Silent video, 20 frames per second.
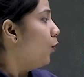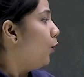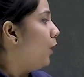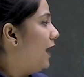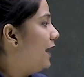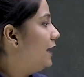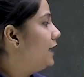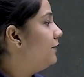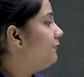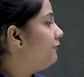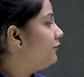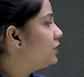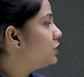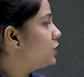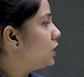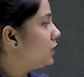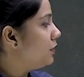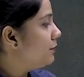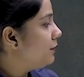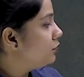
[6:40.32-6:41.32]
While if we
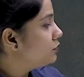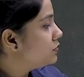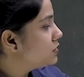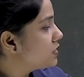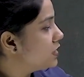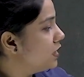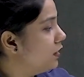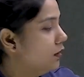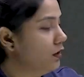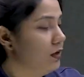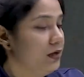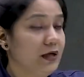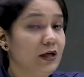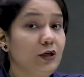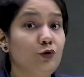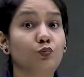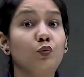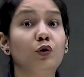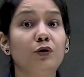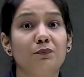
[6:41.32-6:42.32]
talk about here,
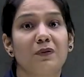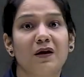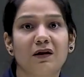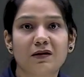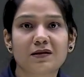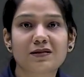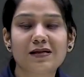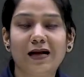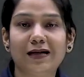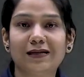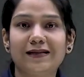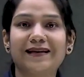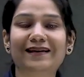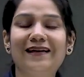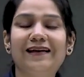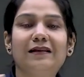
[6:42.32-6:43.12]
it would be resulting